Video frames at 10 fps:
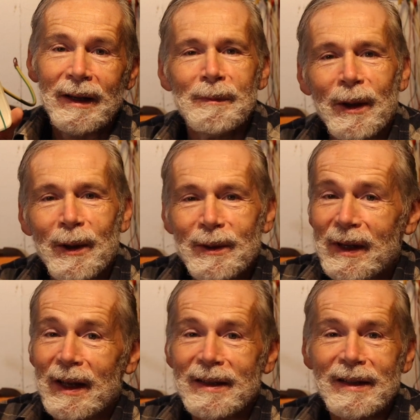because
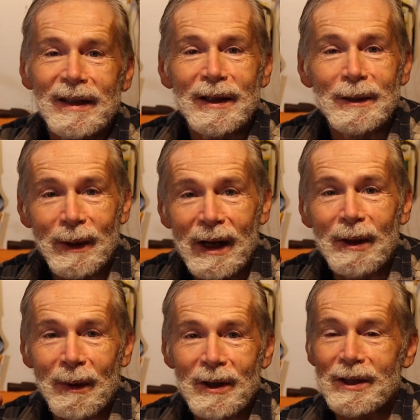there's really
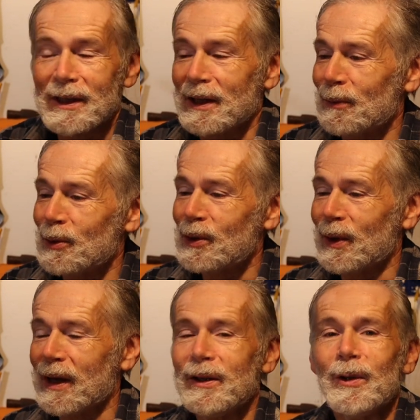much what you
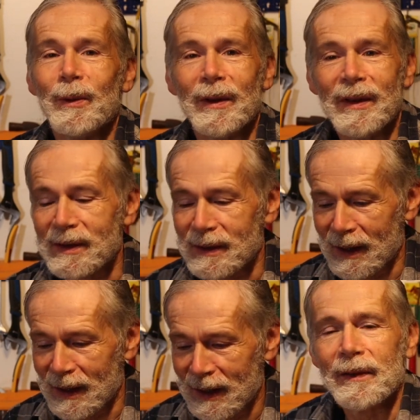can do with this
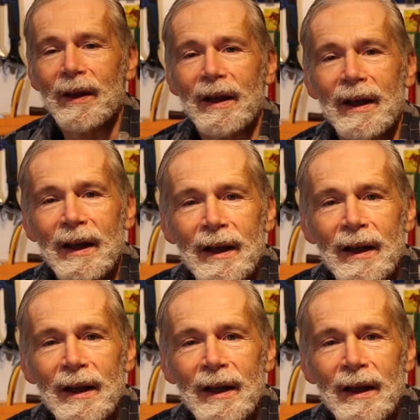thing.